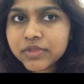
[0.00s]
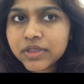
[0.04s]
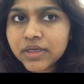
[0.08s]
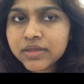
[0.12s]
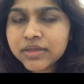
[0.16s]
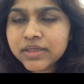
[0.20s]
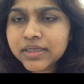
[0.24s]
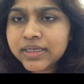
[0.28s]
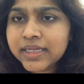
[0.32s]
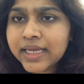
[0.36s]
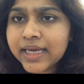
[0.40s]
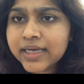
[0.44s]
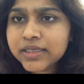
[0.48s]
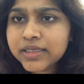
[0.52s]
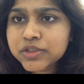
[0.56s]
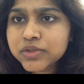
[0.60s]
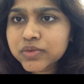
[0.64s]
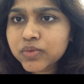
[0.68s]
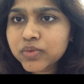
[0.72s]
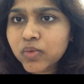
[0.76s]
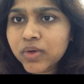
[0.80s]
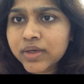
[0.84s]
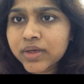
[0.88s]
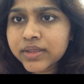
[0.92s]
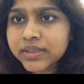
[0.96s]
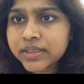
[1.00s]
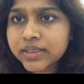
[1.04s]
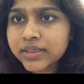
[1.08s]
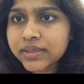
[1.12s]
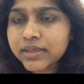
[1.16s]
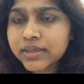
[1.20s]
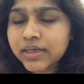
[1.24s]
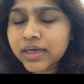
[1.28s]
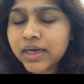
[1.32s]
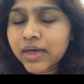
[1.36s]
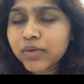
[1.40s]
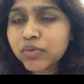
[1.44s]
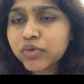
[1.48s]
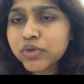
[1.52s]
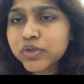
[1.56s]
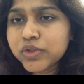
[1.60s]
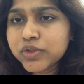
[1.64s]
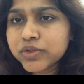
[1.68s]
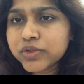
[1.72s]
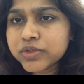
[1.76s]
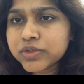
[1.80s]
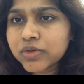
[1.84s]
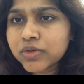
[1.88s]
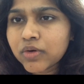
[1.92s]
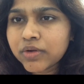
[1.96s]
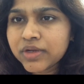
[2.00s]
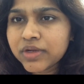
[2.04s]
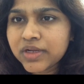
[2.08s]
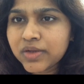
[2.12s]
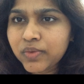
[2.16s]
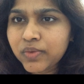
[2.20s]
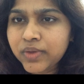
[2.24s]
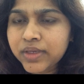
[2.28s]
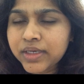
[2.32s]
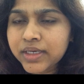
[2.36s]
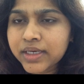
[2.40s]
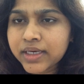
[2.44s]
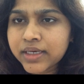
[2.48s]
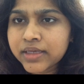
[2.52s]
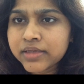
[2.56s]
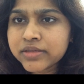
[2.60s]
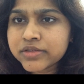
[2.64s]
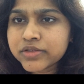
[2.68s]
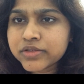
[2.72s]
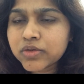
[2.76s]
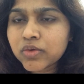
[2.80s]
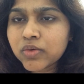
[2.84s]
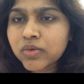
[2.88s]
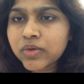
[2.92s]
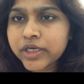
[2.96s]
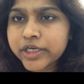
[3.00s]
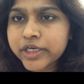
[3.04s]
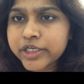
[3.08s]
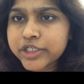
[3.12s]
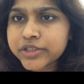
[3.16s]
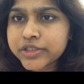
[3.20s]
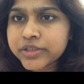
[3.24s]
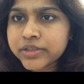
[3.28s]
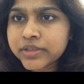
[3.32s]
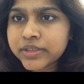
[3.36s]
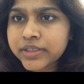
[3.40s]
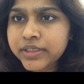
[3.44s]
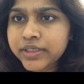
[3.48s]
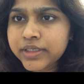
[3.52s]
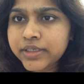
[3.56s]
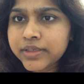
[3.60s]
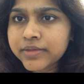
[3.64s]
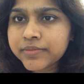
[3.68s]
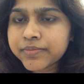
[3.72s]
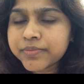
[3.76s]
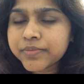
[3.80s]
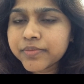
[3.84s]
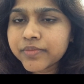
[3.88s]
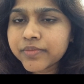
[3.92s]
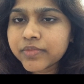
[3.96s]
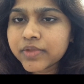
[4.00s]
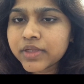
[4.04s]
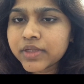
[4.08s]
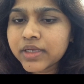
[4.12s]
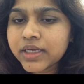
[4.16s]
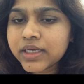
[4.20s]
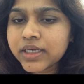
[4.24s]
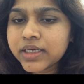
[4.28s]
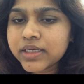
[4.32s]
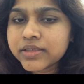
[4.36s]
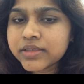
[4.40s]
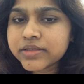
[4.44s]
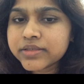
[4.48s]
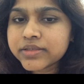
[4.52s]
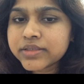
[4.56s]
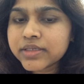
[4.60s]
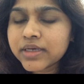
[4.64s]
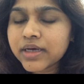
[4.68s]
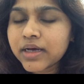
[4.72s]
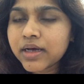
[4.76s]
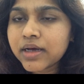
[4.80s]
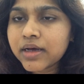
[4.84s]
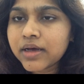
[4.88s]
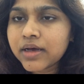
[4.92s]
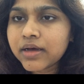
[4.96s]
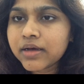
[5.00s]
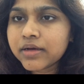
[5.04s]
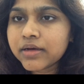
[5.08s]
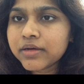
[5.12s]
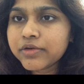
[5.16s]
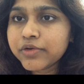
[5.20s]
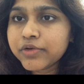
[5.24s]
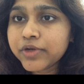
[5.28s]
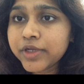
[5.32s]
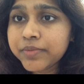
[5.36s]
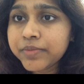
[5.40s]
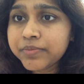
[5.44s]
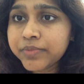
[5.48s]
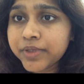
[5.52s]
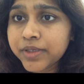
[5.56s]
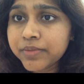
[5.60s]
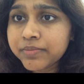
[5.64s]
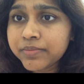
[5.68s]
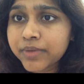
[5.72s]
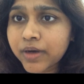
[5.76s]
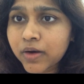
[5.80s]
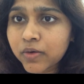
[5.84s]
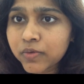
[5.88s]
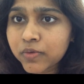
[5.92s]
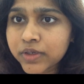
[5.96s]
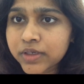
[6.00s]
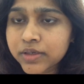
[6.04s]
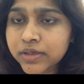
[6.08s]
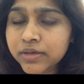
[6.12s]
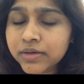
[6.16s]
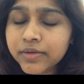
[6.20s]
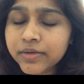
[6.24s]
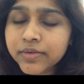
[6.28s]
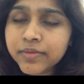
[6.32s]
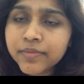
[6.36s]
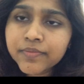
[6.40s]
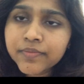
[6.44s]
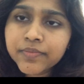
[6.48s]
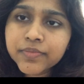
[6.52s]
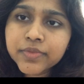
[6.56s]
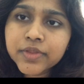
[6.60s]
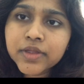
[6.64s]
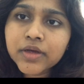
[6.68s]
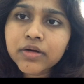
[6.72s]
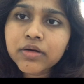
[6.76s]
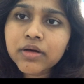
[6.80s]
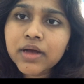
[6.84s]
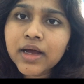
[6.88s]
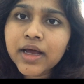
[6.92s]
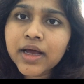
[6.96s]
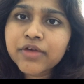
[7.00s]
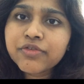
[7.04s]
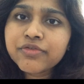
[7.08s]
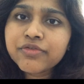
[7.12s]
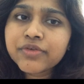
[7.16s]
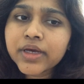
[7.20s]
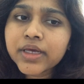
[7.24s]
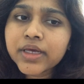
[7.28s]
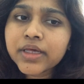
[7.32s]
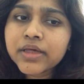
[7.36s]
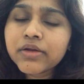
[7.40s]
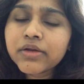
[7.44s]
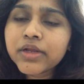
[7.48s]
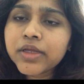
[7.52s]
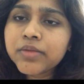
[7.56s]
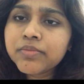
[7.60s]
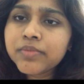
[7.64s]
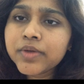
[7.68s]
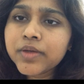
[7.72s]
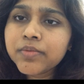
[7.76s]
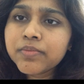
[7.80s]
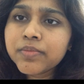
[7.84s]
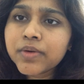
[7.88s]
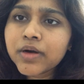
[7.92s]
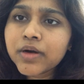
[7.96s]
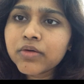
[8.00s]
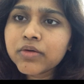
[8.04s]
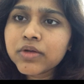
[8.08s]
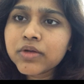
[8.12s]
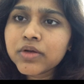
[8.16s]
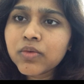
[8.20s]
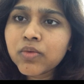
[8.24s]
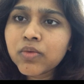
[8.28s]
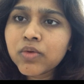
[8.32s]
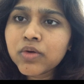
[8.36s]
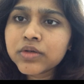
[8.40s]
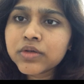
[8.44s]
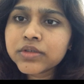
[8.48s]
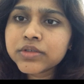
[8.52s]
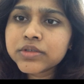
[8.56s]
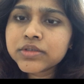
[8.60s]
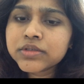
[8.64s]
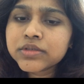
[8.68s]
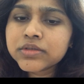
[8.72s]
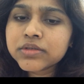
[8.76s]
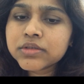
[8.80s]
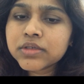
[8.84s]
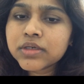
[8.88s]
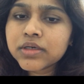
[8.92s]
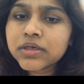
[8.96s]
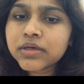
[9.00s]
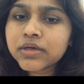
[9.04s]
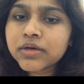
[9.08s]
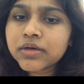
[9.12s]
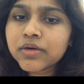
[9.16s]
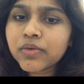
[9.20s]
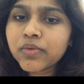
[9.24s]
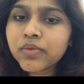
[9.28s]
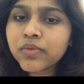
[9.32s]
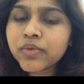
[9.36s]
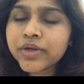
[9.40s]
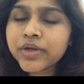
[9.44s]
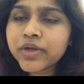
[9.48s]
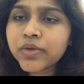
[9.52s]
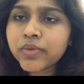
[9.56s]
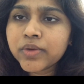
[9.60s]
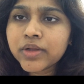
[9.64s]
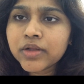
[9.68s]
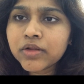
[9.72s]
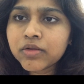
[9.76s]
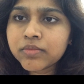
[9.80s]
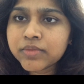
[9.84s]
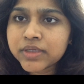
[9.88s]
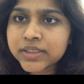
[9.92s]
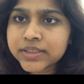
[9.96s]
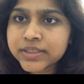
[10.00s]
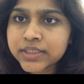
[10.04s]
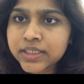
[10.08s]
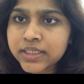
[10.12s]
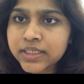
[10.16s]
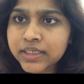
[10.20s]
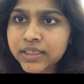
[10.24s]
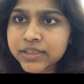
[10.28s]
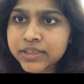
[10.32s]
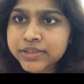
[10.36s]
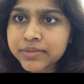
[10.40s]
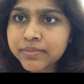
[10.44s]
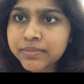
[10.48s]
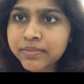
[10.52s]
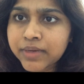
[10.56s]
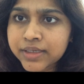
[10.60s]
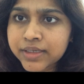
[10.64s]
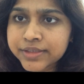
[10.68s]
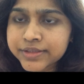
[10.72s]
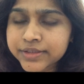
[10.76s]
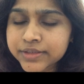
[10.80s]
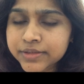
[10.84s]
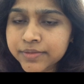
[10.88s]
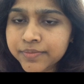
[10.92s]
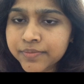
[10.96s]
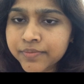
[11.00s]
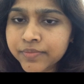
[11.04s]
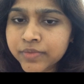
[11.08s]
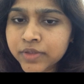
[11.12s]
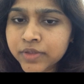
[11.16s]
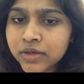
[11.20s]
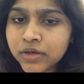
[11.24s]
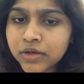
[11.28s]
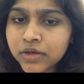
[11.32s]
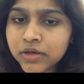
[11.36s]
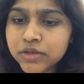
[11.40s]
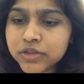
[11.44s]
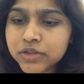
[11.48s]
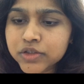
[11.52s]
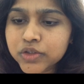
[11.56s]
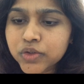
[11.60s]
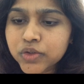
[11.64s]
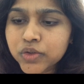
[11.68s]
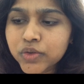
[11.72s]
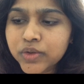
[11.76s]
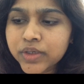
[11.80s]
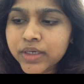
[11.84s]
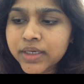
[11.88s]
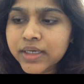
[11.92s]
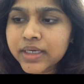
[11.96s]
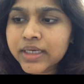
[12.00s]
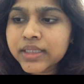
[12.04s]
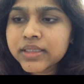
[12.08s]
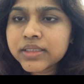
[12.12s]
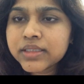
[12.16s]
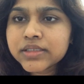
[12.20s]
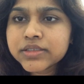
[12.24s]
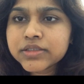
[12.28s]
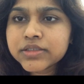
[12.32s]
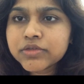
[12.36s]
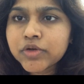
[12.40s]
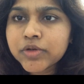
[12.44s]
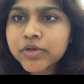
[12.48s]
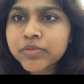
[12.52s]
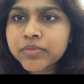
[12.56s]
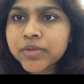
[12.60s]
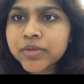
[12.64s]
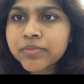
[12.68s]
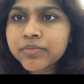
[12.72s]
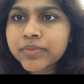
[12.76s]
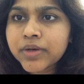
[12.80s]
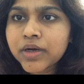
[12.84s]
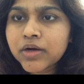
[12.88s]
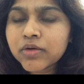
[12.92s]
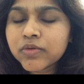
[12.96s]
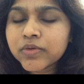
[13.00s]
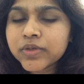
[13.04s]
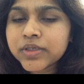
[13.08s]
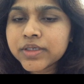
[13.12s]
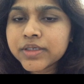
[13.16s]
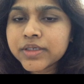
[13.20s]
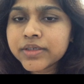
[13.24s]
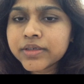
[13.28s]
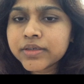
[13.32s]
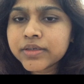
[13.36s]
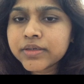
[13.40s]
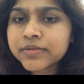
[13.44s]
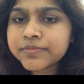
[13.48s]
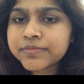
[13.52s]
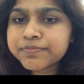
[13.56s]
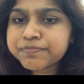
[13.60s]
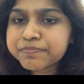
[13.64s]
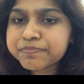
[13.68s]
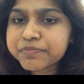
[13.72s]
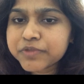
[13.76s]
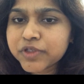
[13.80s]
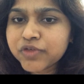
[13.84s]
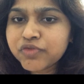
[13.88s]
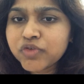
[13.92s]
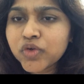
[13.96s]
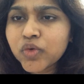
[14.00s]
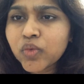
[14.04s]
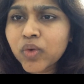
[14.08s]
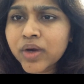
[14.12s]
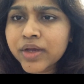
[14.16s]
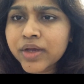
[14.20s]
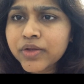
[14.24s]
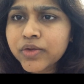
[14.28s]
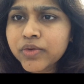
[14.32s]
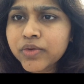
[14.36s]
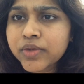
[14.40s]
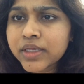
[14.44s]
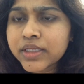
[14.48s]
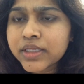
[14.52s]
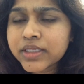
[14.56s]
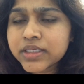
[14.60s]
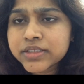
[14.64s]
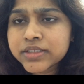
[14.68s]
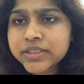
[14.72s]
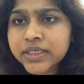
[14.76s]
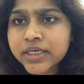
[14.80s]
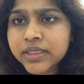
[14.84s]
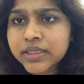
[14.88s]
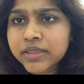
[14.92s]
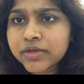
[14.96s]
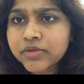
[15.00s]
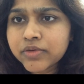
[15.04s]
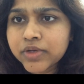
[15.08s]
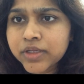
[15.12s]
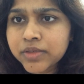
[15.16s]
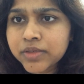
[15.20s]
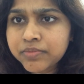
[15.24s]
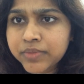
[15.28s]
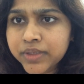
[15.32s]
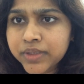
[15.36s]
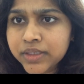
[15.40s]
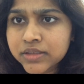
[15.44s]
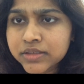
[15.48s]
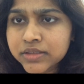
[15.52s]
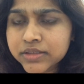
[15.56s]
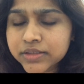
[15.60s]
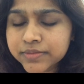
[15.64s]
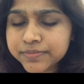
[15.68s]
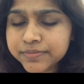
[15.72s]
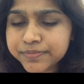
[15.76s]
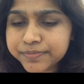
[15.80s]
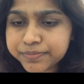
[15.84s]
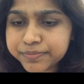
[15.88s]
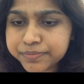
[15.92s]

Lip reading: the next one that I would use on the weekends occasionally is green bean powder. Now I find green bean powder works very well on my skin as a mask. So you can get this green bean powder. If you want, you can just get the green beans,